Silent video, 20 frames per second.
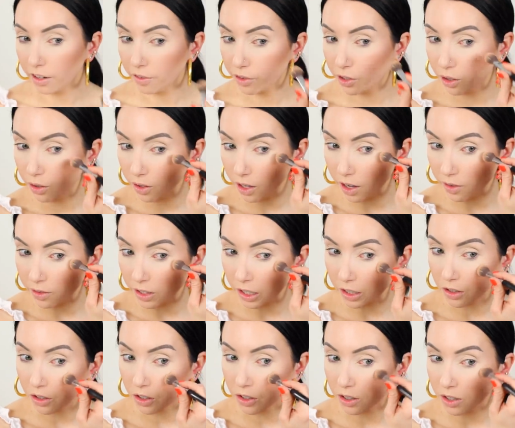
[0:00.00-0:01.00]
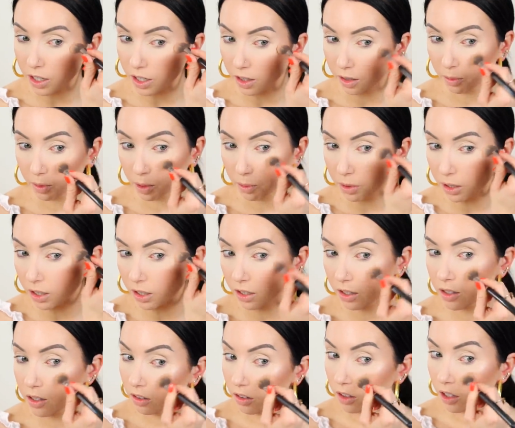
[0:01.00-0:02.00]
If you don't have textured skin, maybe
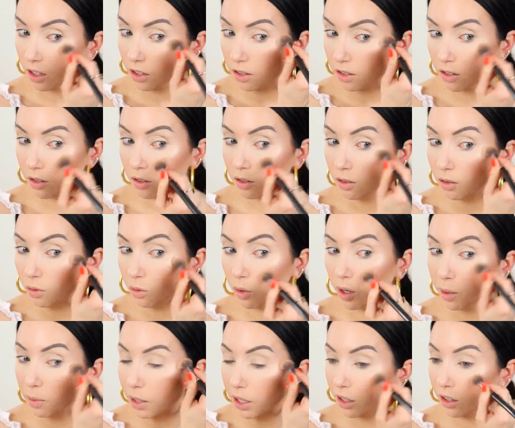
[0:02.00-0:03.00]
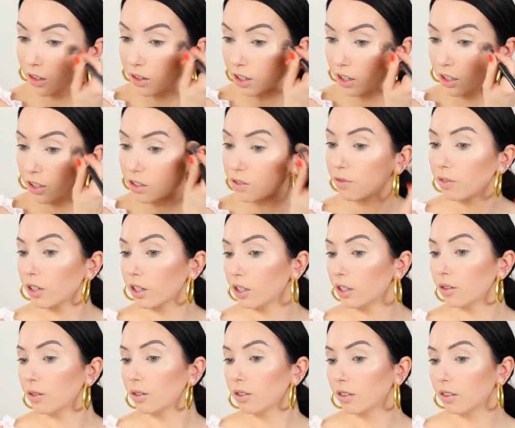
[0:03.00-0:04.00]
this does way better things for
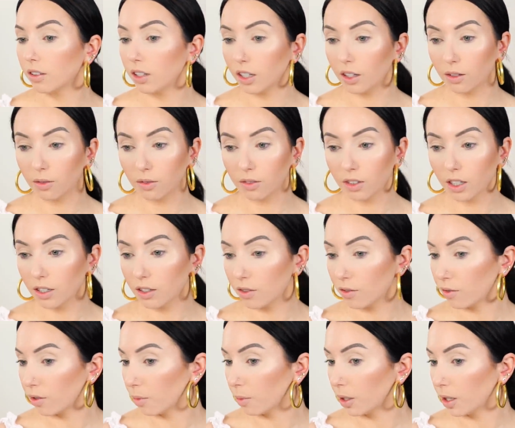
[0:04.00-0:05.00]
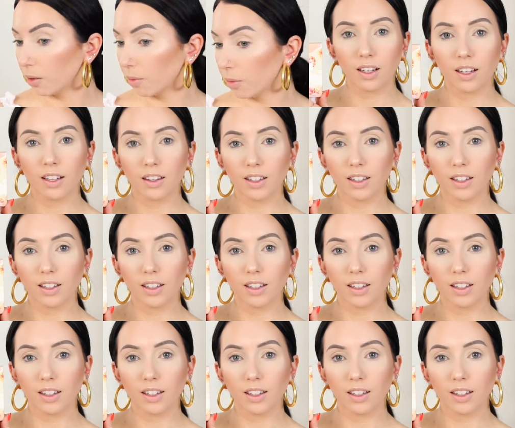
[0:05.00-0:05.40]
you than it does for me.